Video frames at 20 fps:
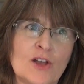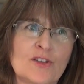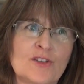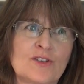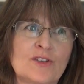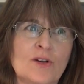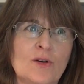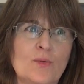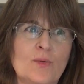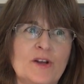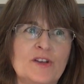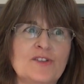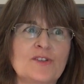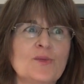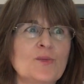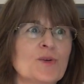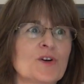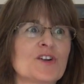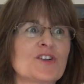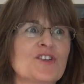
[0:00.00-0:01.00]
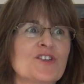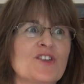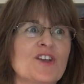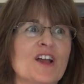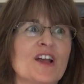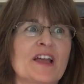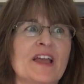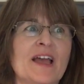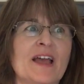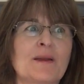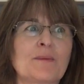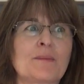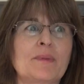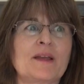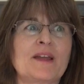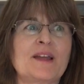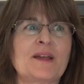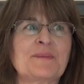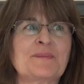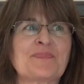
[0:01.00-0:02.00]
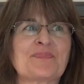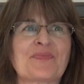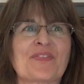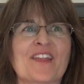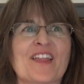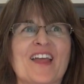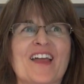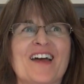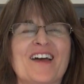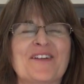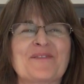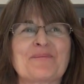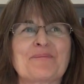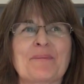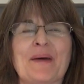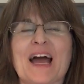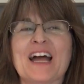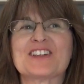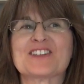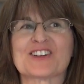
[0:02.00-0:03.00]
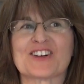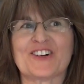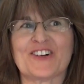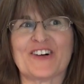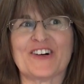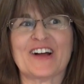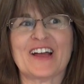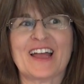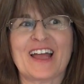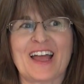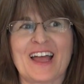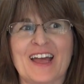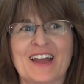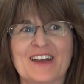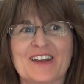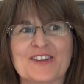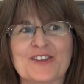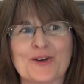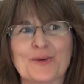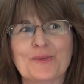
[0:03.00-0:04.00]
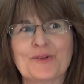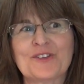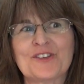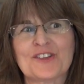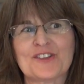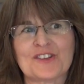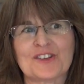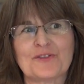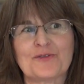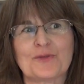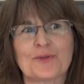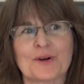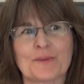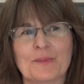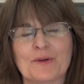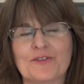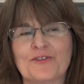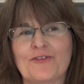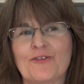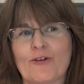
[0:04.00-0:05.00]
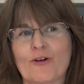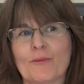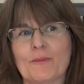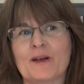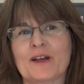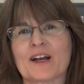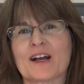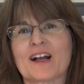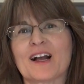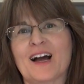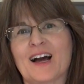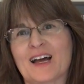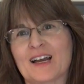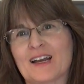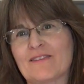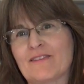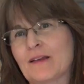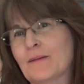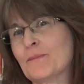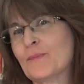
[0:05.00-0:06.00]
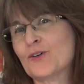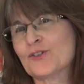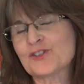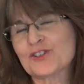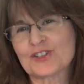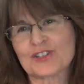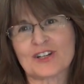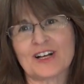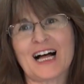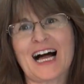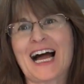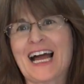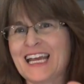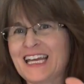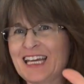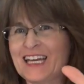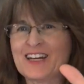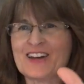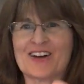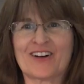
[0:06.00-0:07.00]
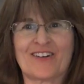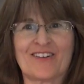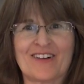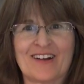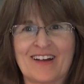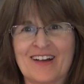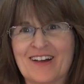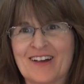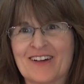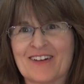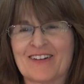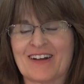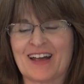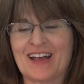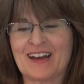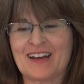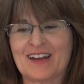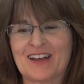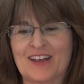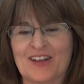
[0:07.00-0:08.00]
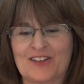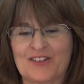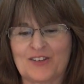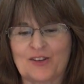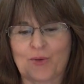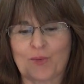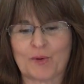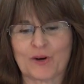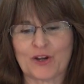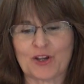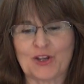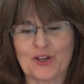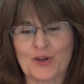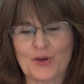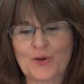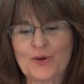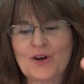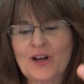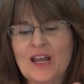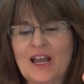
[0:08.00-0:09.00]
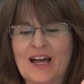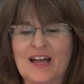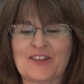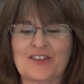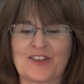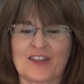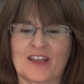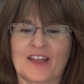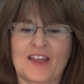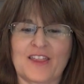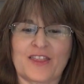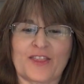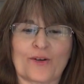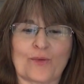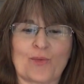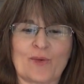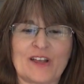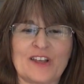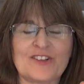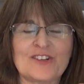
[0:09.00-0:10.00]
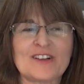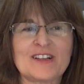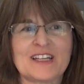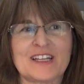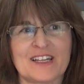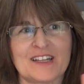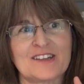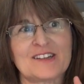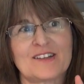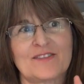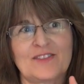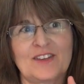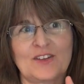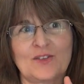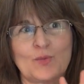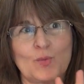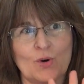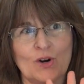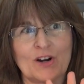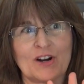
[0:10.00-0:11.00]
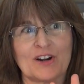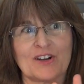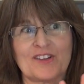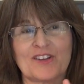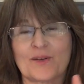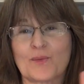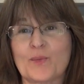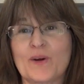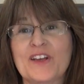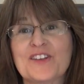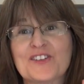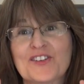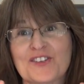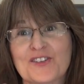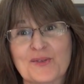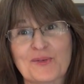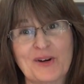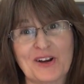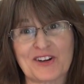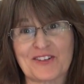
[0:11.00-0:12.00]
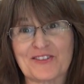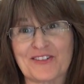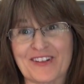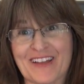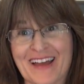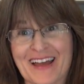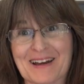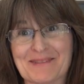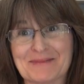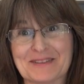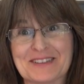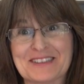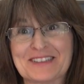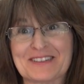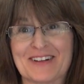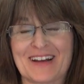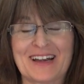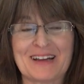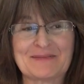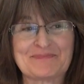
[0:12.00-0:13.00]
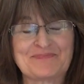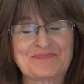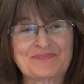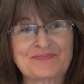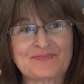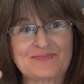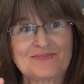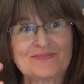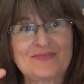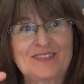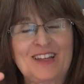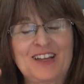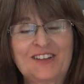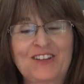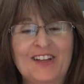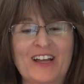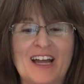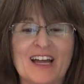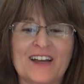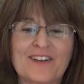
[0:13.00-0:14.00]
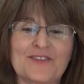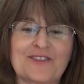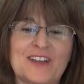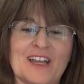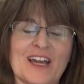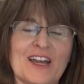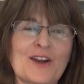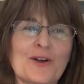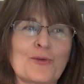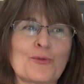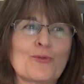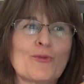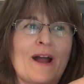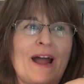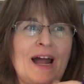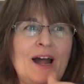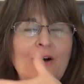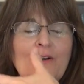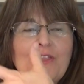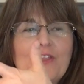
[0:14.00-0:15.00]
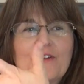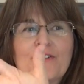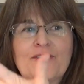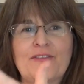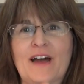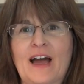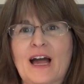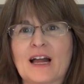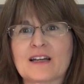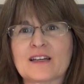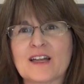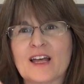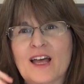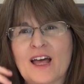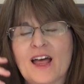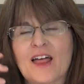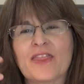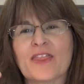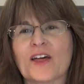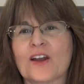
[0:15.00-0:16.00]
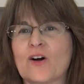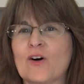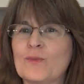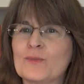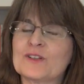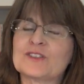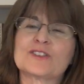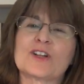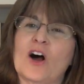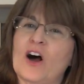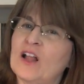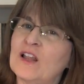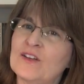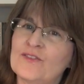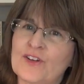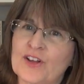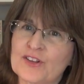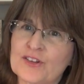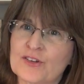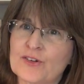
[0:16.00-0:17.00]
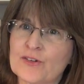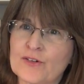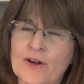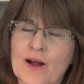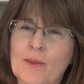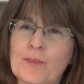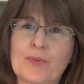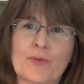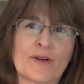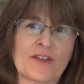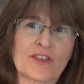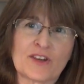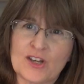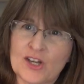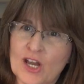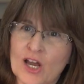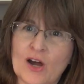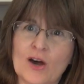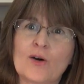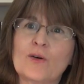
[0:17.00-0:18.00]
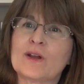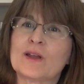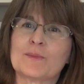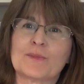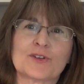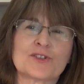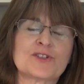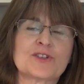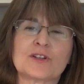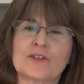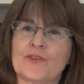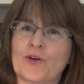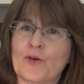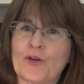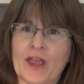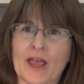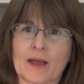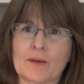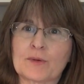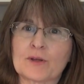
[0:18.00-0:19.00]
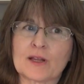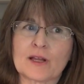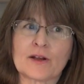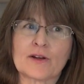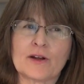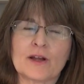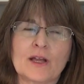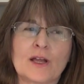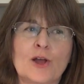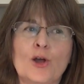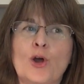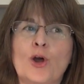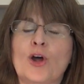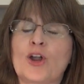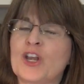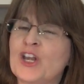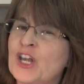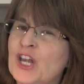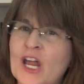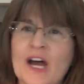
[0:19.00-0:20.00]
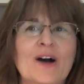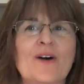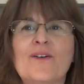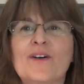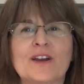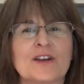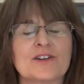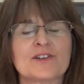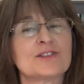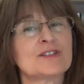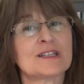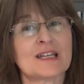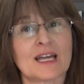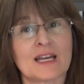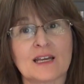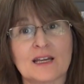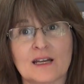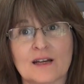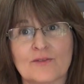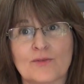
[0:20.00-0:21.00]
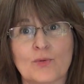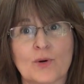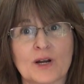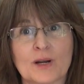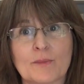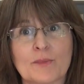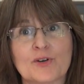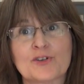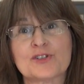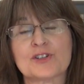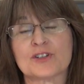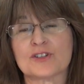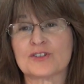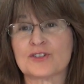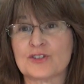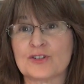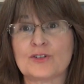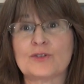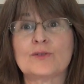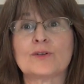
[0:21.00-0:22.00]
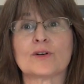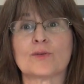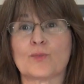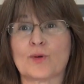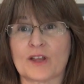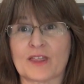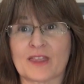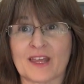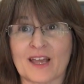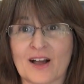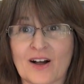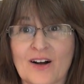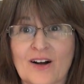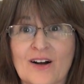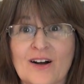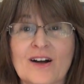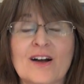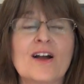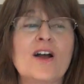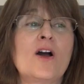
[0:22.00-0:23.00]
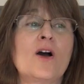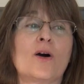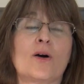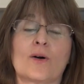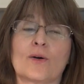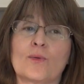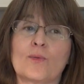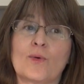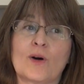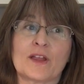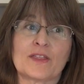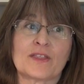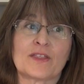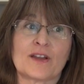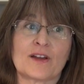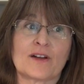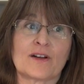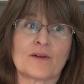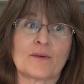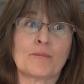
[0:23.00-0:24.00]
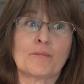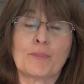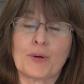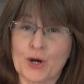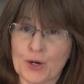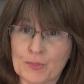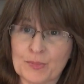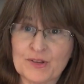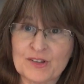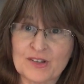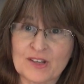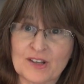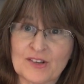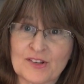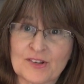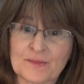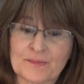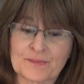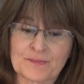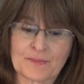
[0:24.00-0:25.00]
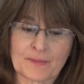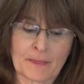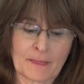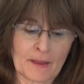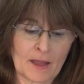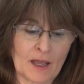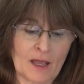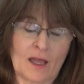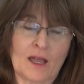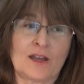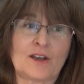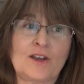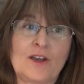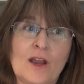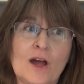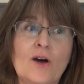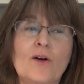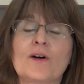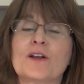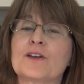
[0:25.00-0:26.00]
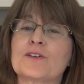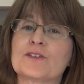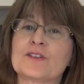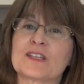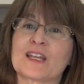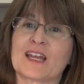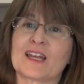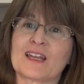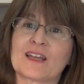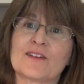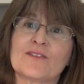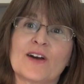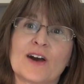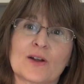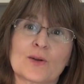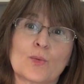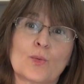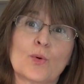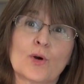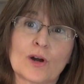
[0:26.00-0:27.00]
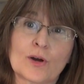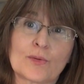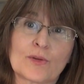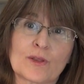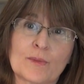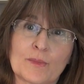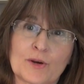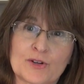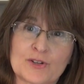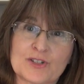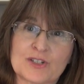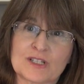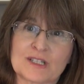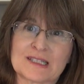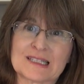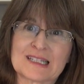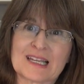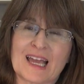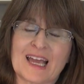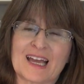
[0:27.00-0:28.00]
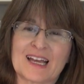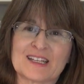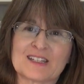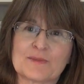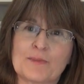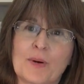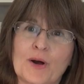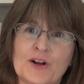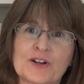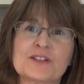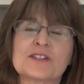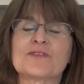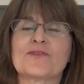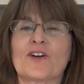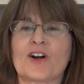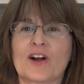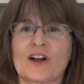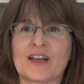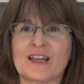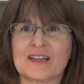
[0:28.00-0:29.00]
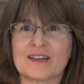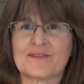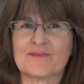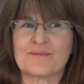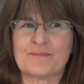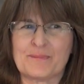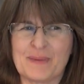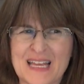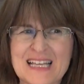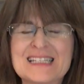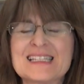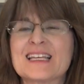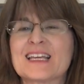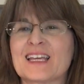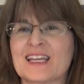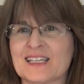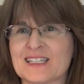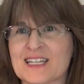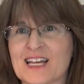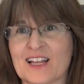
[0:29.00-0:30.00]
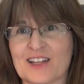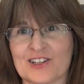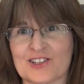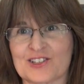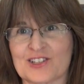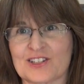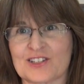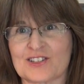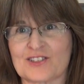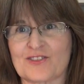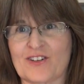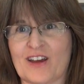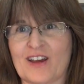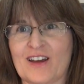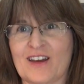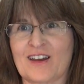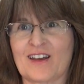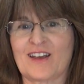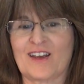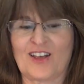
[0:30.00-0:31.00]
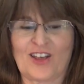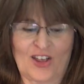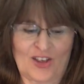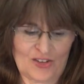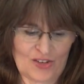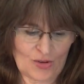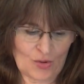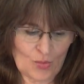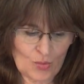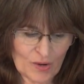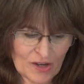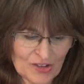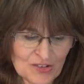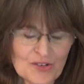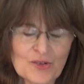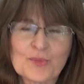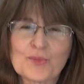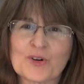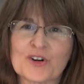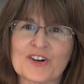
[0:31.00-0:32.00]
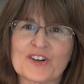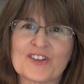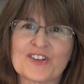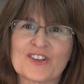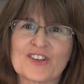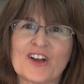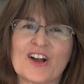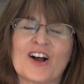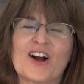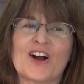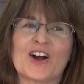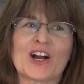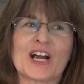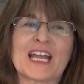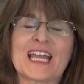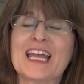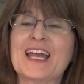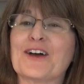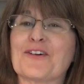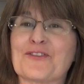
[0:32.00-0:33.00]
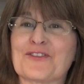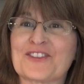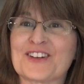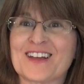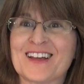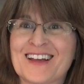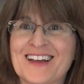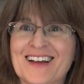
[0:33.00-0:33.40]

So weasel words can be magical, and it's almost as if we're performing a kind of emotional aikido, right? So we're utilizing the weaseliness of these words, and weasels are wonderful animals, right? To kind of get around the fact that almost all of us grew up with no emotional vocabulary, no understanding of what emotions do or what they are or what their purpose is, and no understanding of how to work with emotions as parts of our basic intelligence, right? So weasel words are a gift.